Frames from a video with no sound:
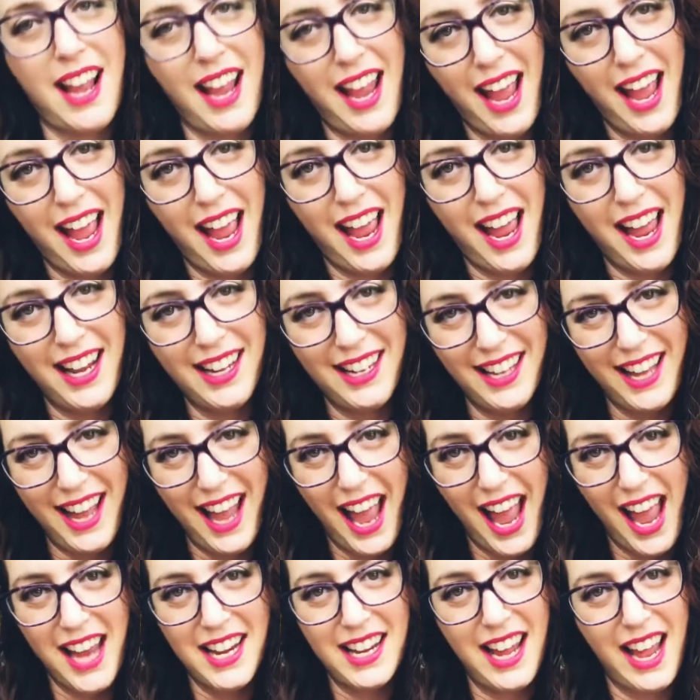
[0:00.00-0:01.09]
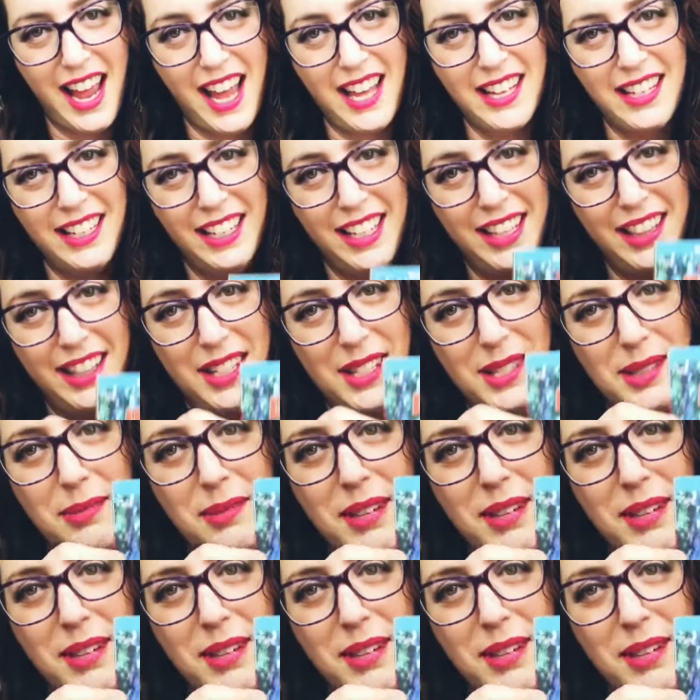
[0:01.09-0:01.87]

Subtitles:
I had to get this